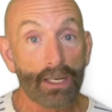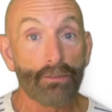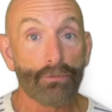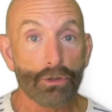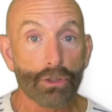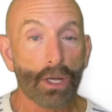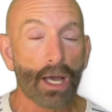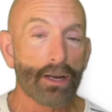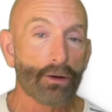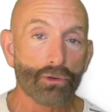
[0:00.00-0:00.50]
If
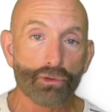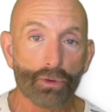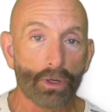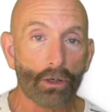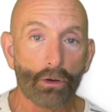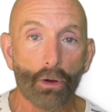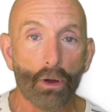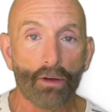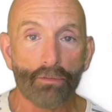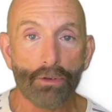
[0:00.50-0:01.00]
you, I don't drink
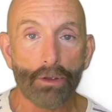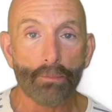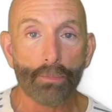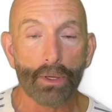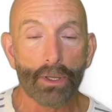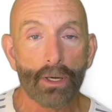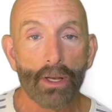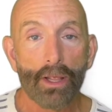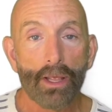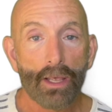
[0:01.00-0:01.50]
coffee,
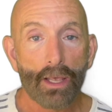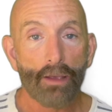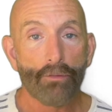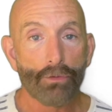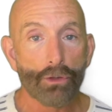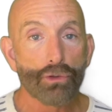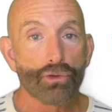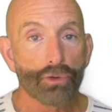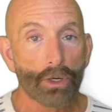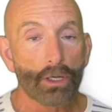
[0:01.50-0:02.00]
but if
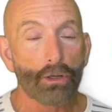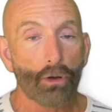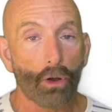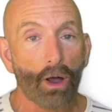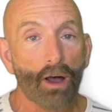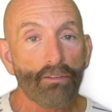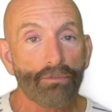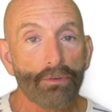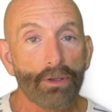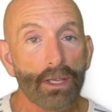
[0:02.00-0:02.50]
you drink
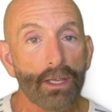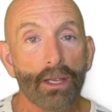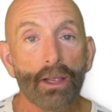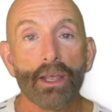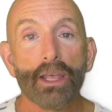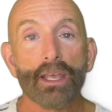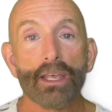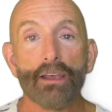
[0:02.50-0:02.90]
coffee,